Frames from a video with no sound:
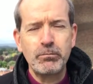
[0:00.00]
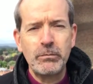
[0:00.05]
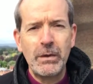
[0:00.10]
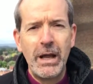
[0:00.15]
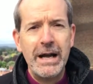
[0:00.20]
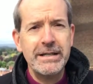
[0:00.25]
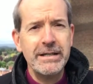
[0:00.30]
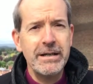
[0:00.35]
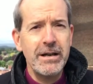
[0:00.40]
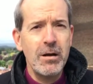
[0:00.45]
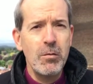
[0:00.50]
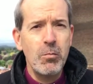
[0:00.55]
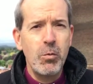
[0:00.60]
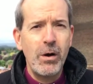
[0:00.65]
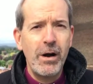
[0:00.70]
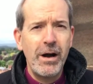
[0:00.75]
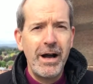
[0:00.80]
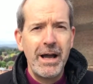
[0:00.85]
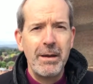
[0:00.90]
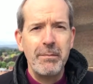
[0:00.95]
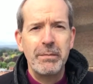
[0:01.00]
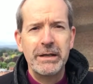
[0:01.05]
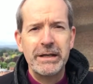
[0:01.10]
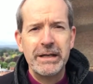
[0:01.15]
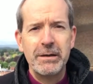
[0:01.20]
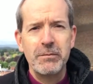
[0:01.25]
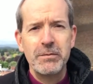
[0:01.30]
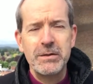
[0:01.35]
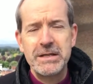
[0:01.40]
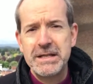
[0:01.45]
I don't know why, but
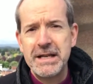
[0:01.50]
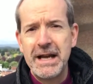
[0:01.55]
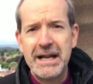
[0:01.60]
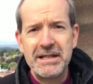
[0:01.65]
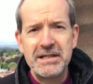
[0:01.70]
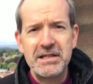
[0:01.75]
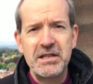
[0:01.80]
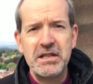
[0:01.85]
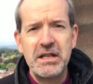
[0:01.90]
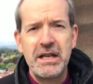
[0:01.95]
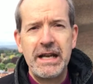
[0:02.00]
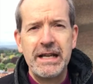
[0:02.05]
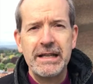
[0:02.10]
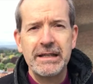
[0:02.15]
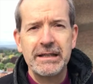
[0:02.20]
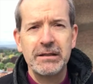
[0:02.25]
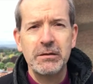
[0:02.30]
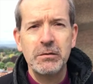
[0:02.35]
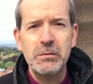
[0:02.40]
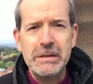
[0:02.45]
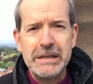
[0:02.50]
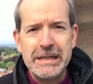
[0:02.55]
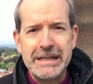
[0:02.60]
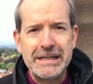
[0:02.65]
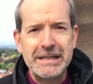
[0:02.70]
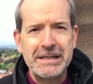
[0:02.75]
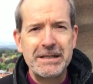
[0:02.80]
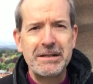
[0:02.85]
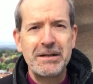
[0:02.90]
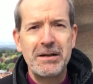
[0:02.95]
it was that scene that
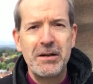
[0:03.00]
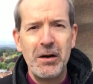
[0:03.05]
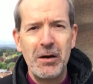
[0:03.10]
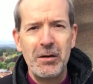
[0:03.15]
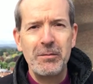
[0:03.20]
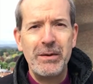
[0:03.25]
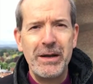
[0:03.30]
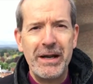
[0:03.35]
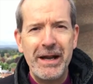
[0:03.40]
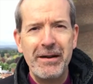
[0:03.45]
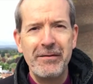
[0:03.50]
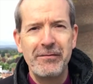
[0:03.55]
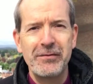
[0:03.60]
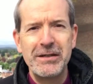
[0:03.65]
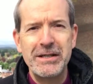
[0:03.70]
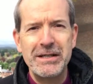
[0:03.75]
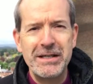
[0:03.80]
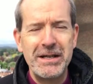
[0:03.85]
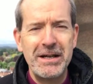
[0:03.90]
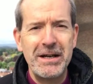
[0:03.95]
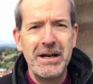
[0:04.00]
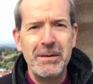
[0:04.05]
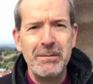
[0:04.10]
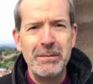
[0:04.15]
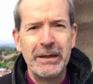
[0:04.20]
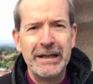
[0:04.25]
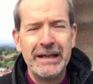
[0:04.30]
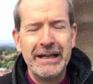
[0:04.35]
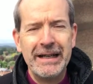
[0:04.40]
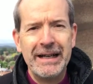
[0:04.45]
always, every time,
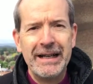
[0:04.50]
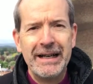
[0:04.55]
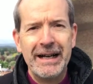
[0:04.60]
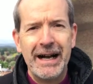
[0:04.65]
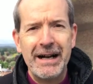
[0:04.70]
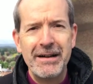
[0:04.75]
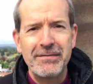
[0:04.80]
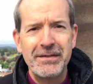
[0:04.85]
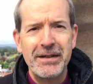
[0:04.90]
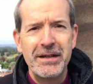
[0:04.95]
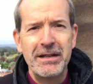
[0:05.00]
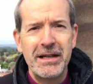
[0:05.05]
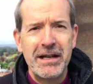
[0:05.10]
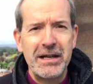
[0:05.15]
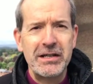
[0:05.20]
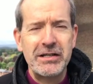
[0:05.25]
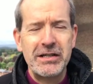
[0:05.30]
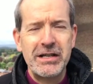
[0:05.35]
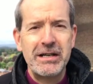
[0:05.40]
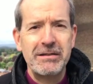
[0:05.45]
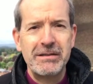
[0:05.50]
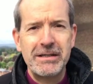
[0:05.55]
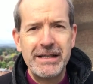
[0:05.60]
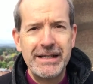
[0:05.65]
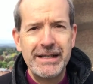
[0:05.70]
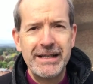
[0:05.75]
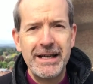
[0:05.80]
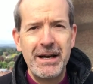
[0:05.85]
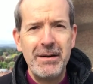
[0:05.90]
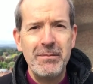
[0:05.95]
I felt like
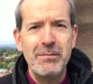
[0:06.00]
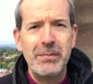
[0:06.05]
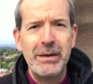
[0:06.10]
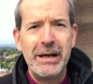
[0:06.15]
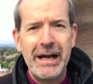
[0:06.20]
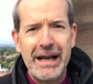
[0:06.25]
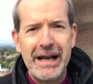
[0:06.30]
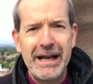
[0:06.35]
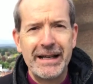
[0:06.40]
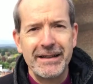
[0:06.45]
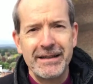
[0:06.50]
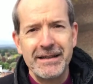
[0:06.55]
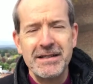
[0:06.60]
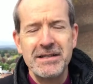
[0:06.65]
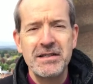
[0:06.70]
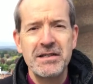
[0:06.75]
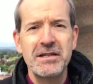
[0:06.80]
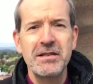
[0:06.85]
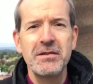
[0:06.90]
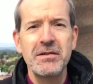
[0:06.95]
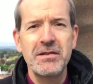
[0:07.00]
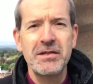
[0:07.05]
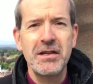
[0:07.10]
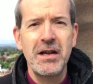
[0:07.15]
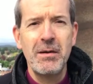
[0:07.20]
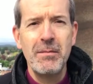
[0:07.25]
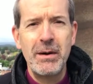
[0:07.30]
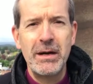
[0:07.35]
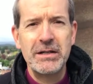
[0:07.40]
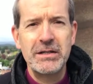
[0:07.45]
shouting, "Come back, there's still
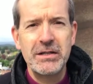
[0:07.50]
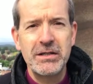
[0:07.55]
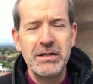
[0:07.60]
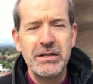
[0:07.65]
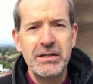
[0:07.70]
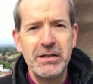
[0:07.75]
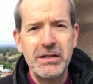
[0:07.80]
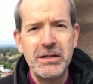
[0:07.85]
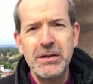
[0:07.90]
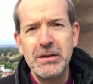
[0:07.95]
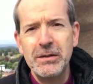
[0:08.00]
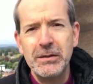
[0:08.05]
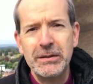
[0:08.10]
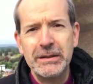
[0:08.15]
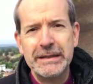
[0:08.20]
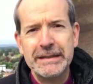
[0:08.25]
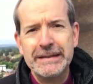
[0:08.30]
so much to do."